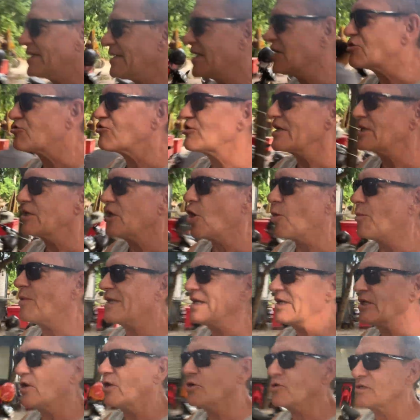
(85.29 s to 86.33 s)
literally nobody
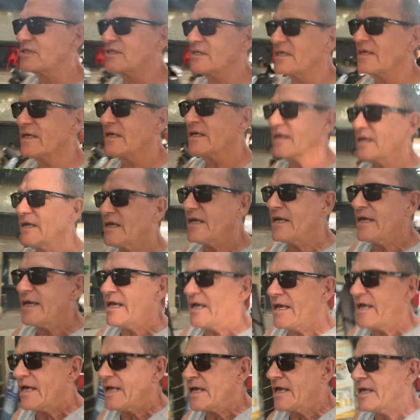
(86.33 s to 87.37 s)
knows
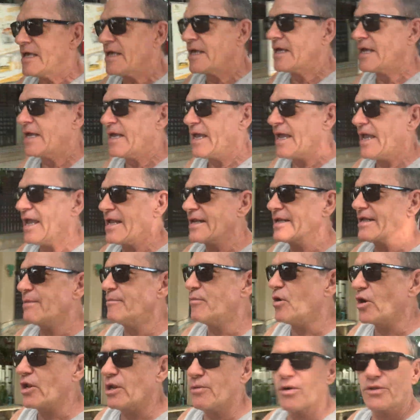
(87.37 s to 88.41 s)
in
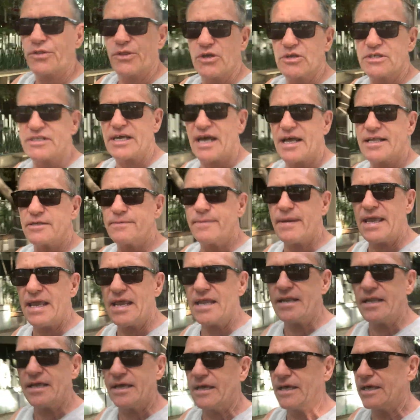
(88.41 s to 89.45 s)
Cambodia what those signs
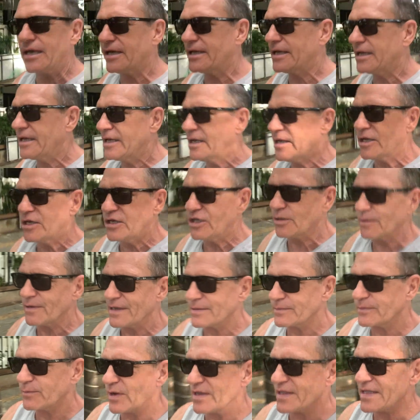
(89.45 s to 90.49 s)
mean. You know
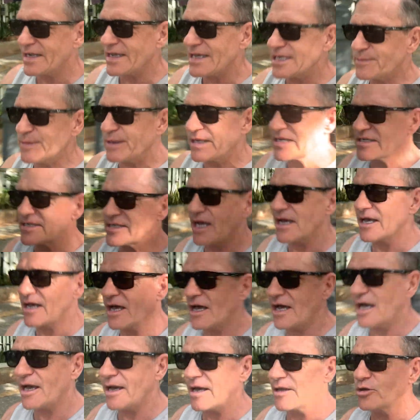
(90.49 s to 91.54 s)
what it is? Because
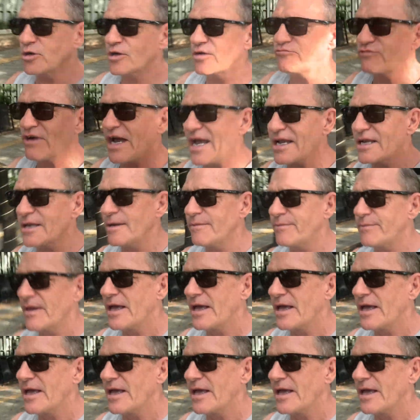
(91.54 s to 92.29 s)
you can ride a